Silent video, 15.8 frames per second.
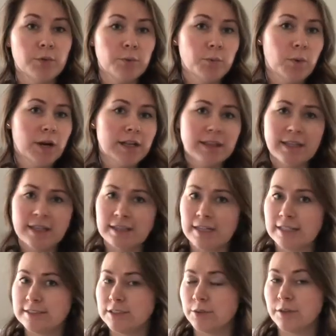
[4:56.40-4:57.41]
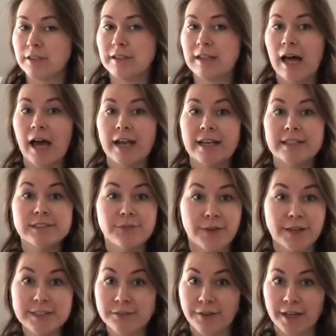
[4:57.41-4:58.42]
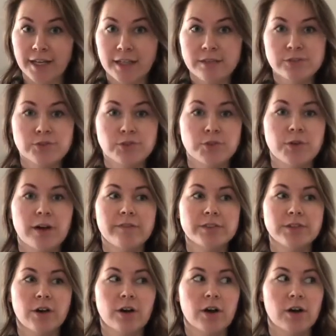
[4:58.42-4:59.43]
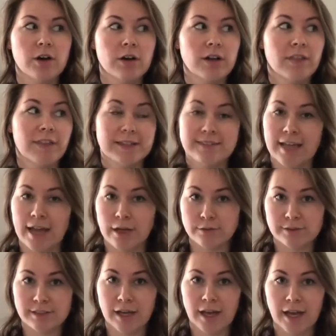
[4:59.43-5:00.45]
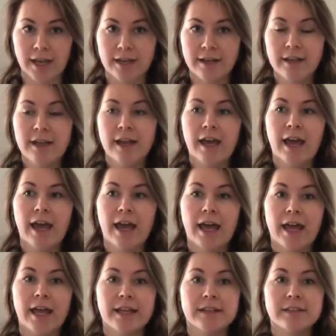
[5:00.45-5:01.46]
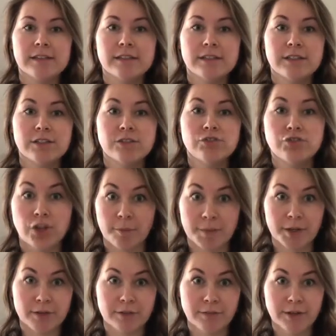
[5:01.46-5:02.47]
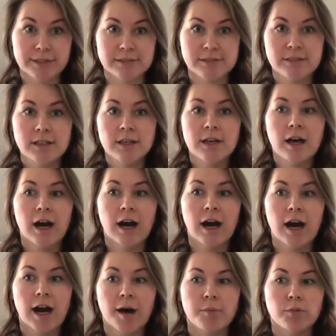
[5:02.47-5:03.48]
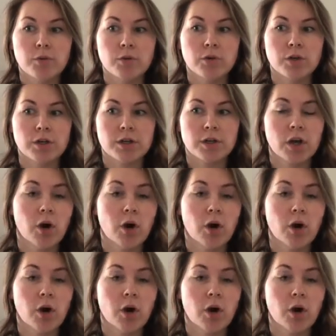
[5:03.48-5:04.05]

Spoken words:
one thing that I deal with a lot is fence fighting. So you have a dog that's outside and he's jumping on the fence, or